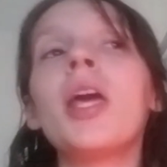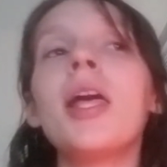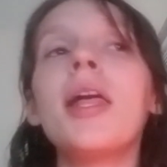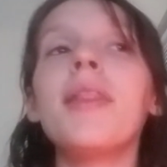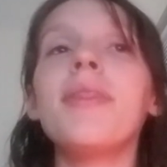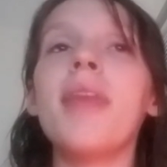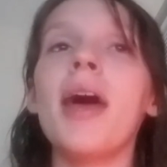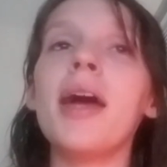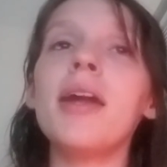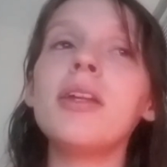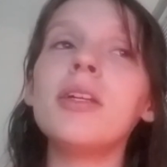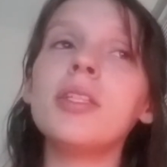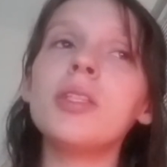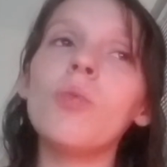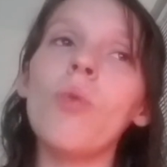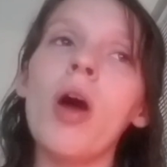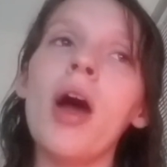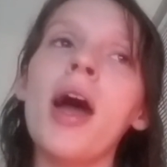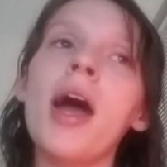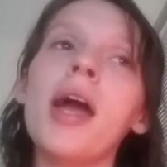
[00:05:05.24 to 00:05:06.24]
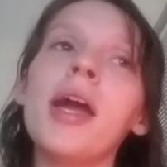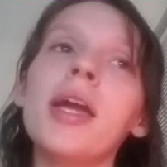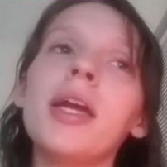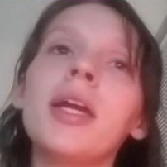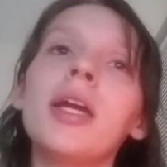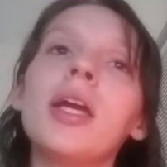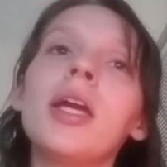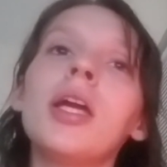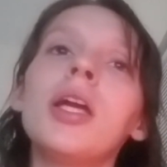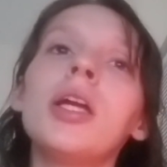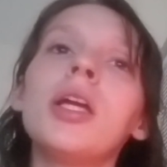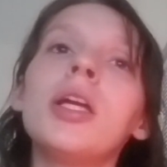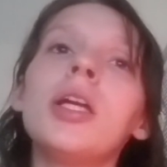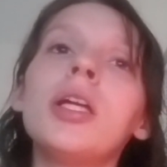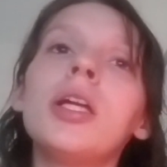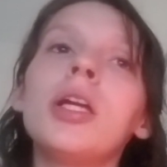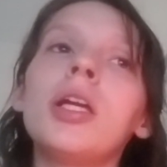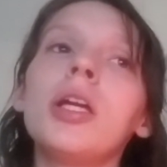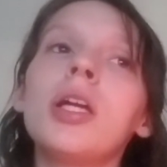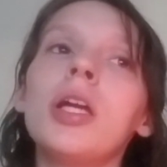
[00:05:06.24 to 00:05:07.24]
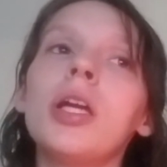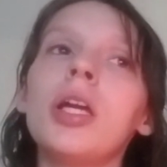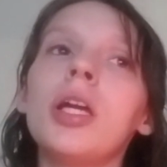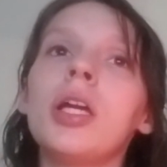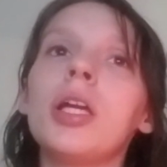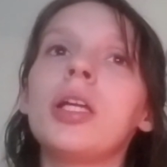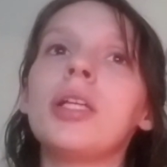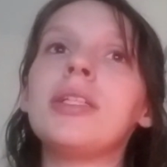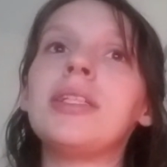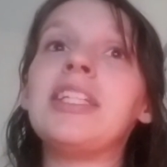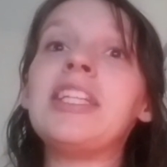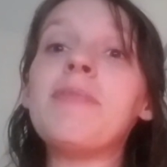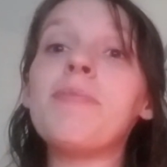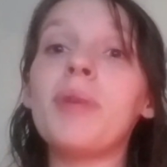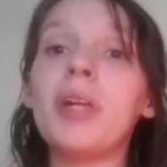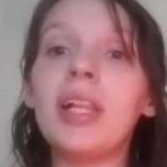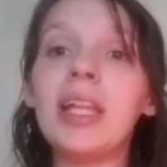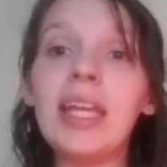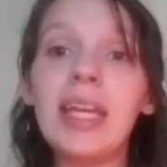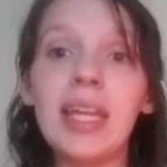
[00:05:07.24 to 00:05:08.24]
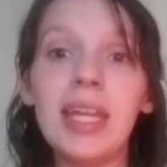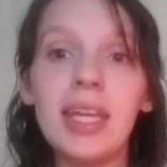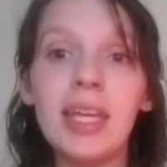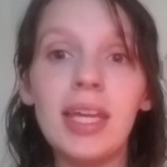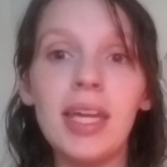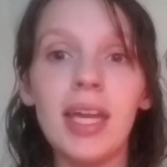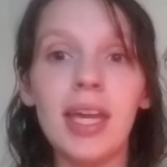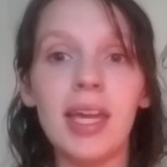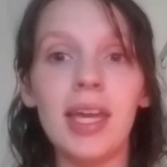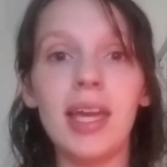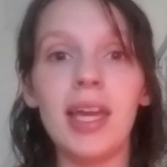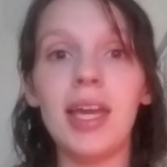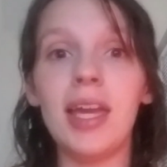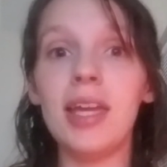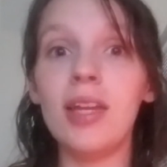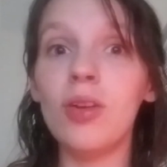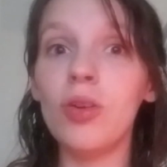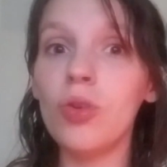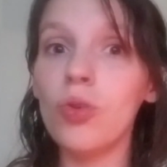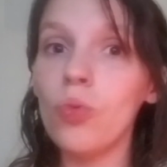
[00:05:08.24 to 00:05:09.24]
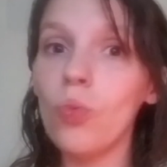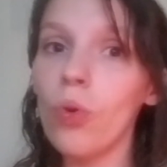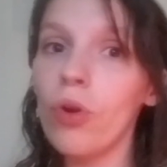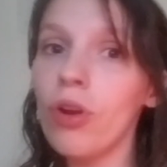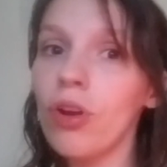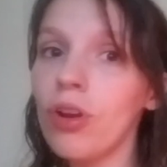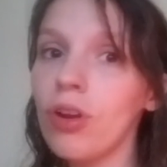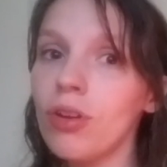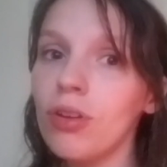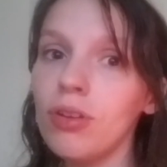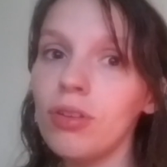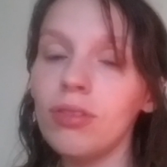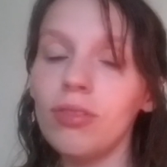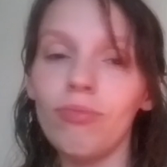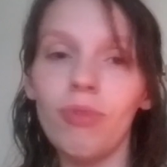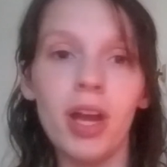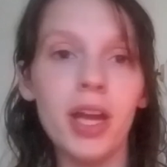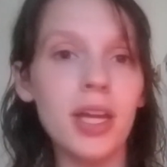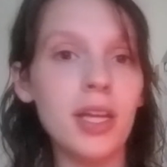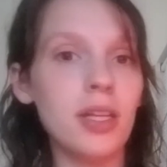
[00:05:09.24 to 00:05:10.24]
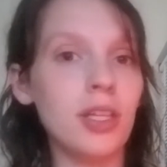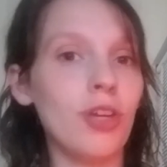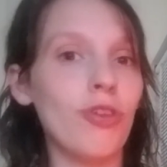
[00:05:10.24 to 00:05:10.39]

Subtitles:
that is why deep cleaning inward, right?